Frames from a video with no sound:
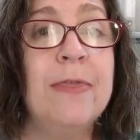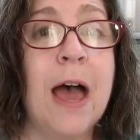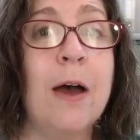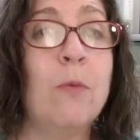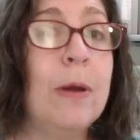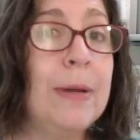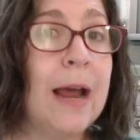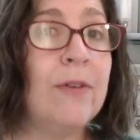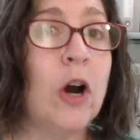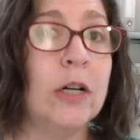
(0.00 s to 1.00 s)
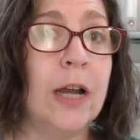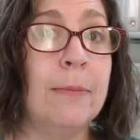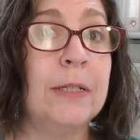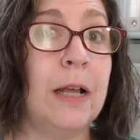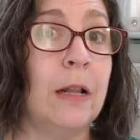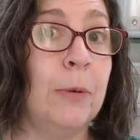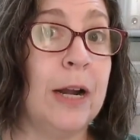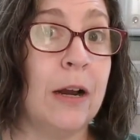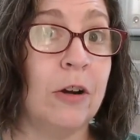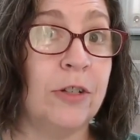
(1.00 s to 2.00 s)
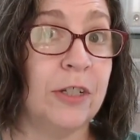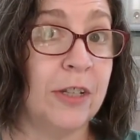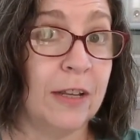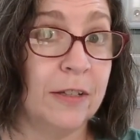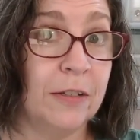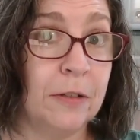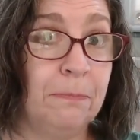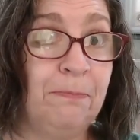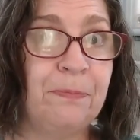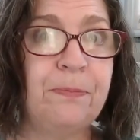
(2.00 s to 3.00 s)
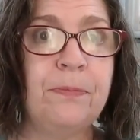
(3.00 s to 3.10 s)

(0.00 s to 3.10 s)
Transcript: that women have a hard time celebrating our successes.